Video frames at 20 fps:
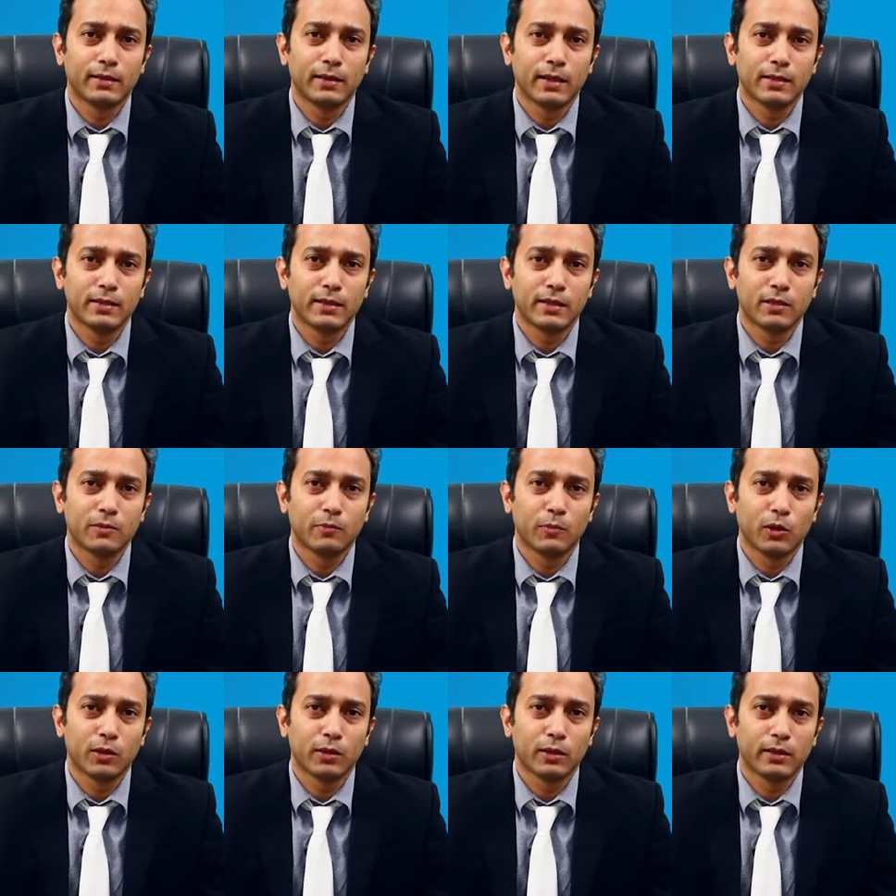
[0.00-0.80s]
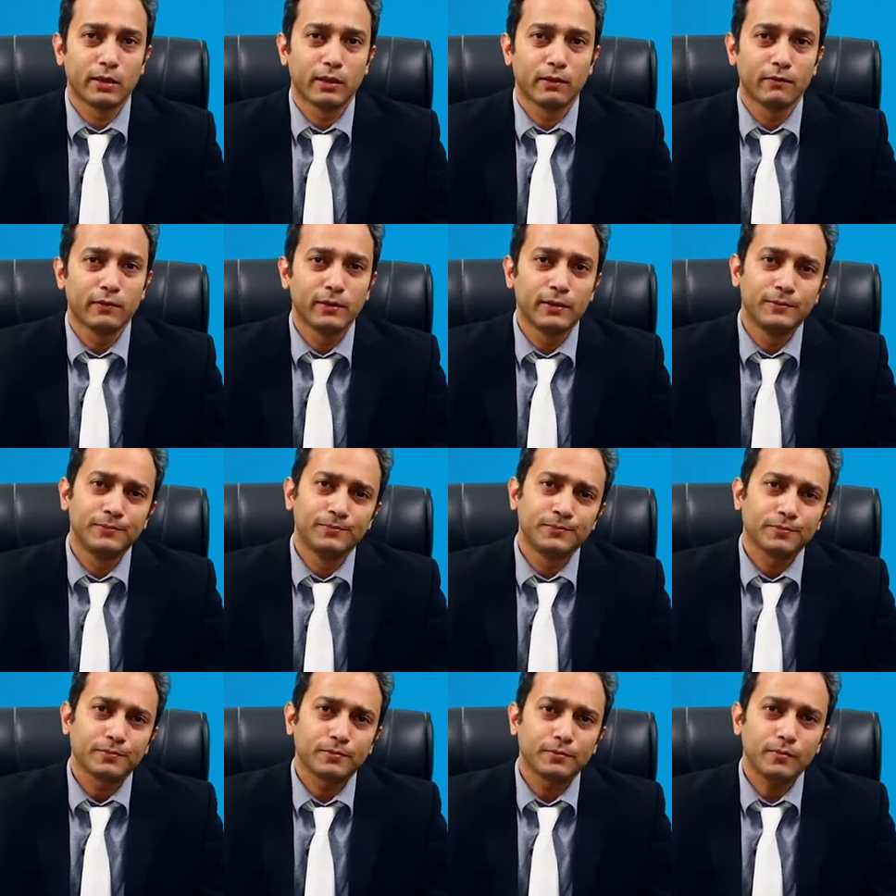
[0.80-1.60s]
test is positive,
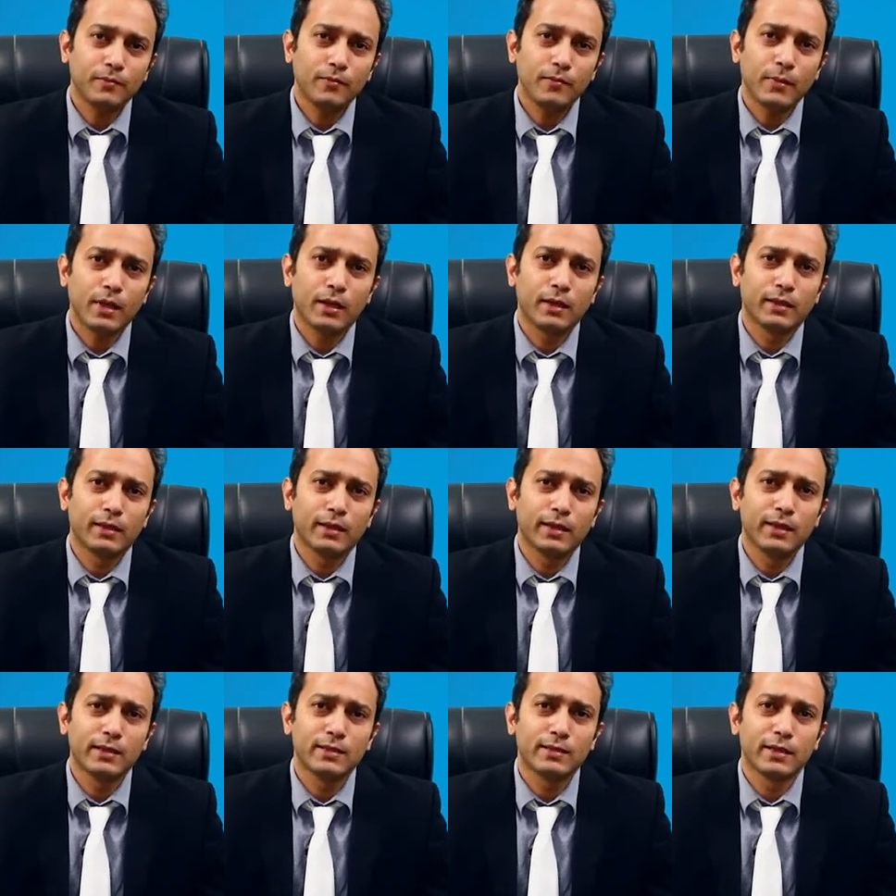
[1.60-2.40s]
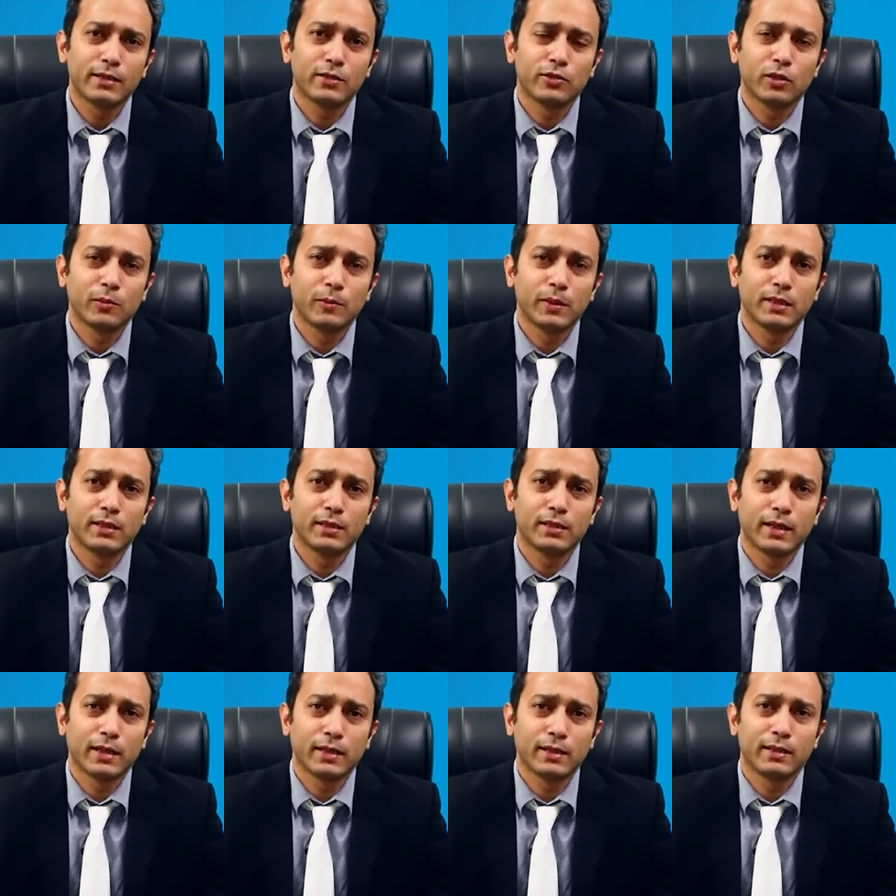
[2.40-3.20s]
TSH should be
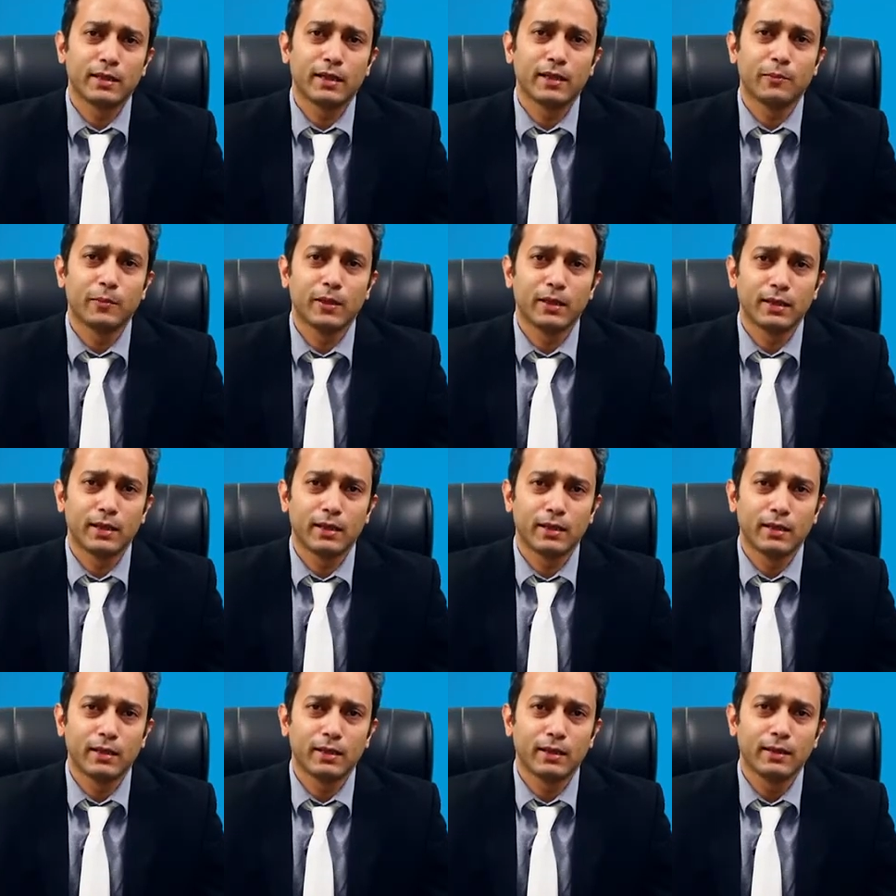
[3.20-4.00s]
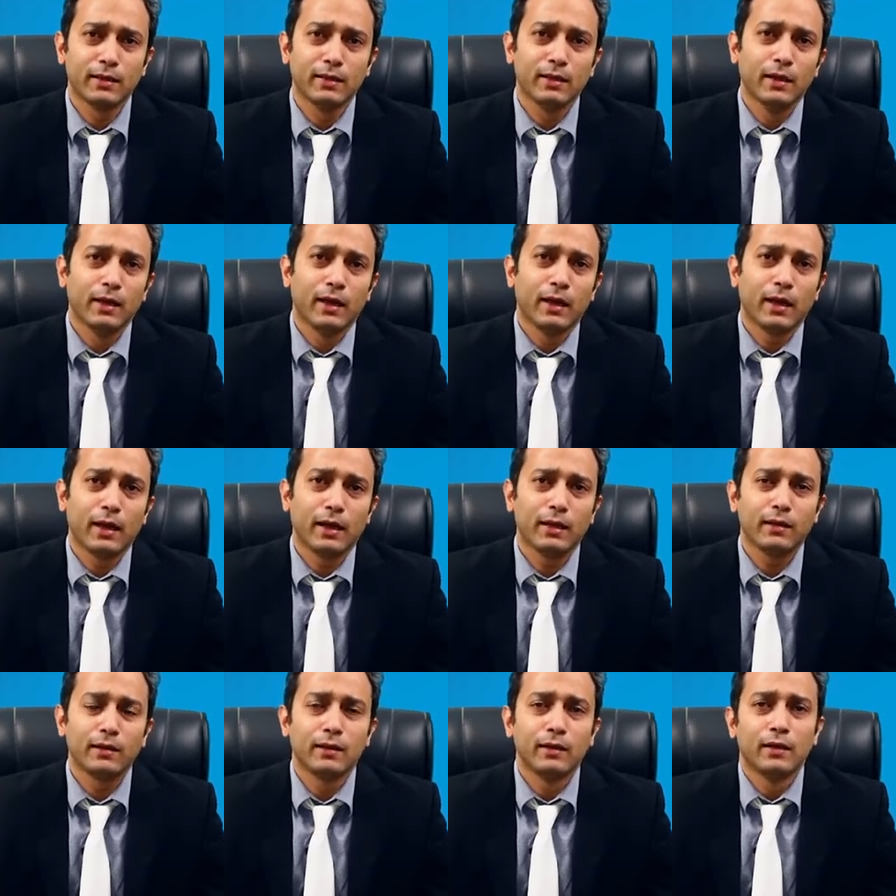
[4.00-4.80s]
checked immediately,
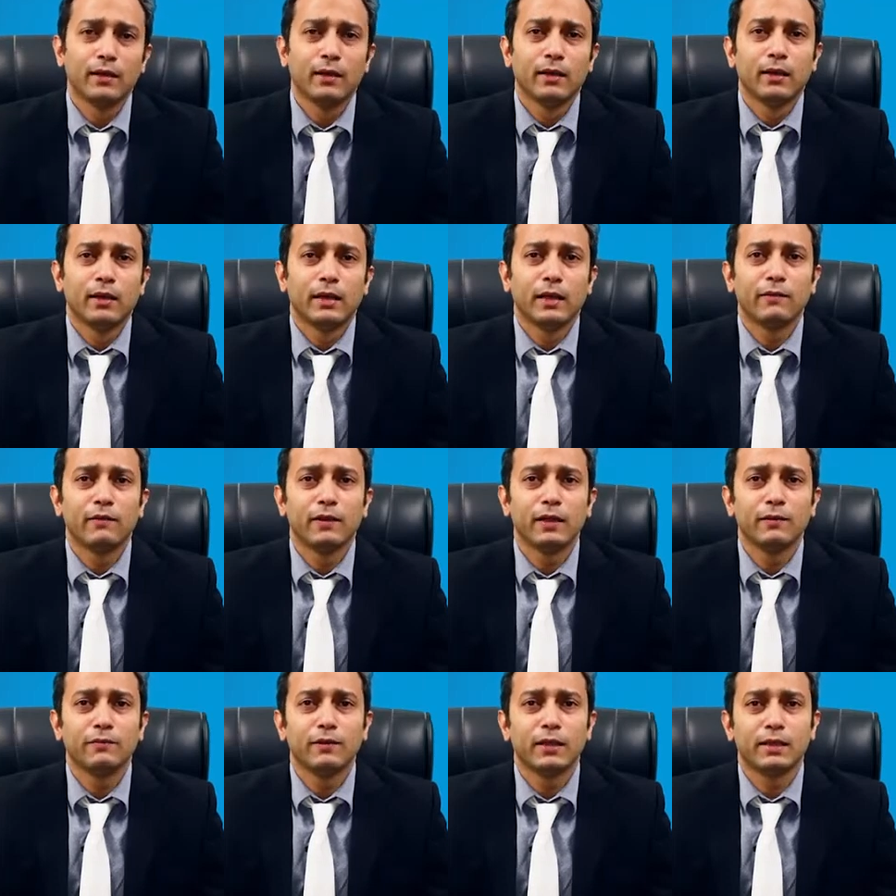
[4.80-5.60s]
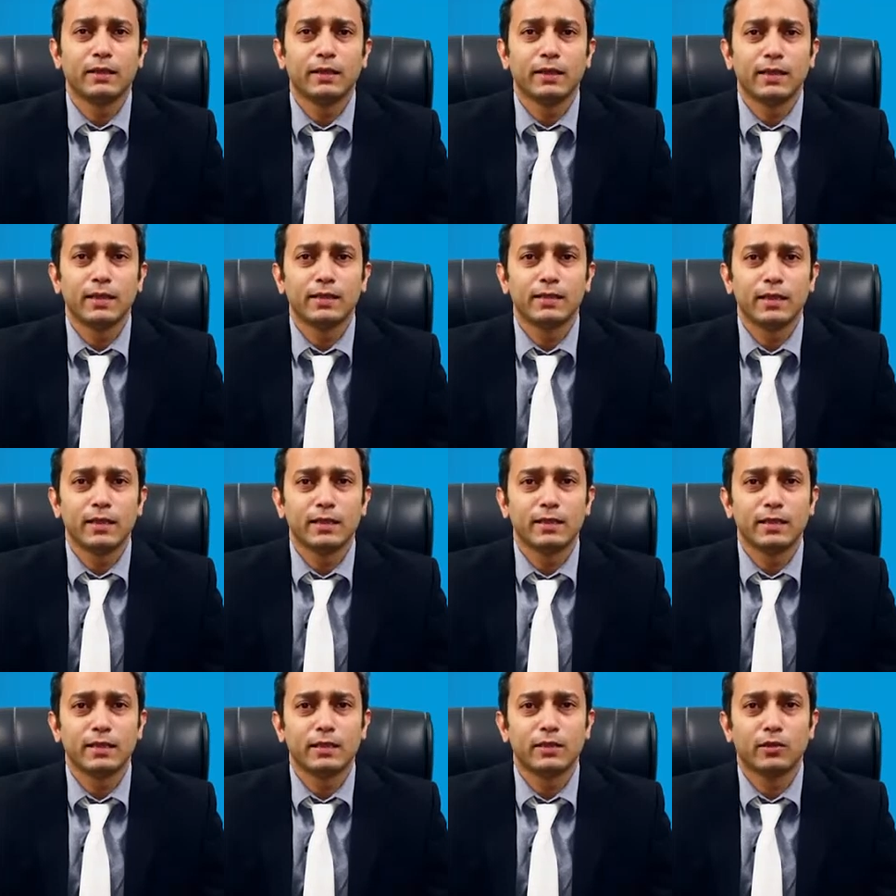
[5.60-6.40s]
and even if the
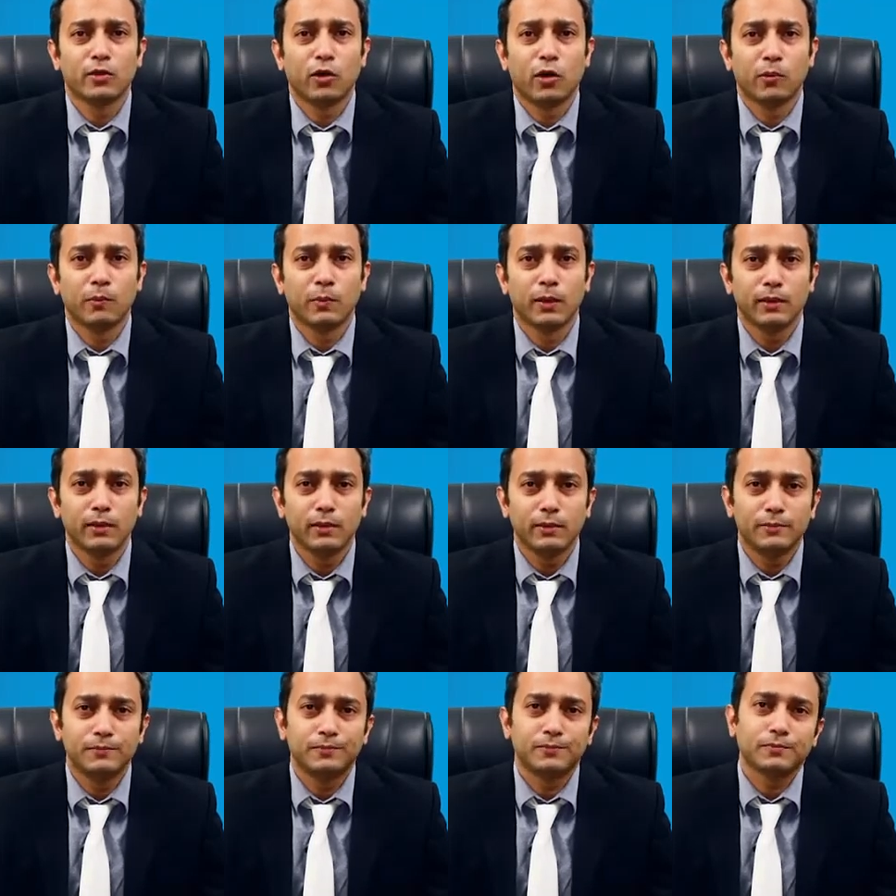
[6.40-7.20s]
TSH is normal,